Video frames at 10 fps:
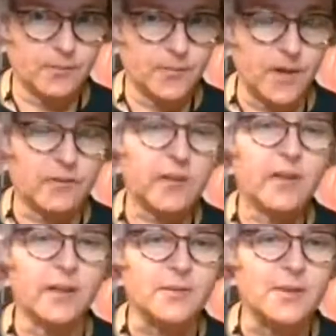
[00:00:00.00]
Everything
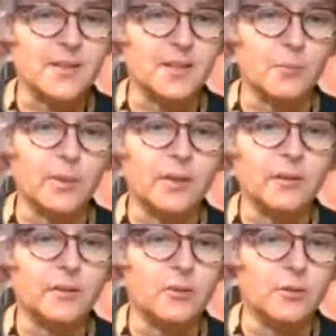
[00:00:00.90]
else is going to be
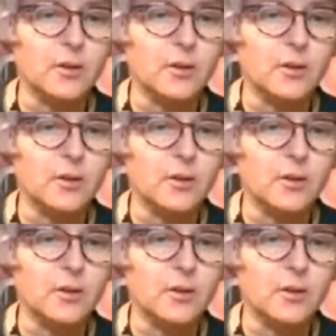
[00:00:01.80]
little,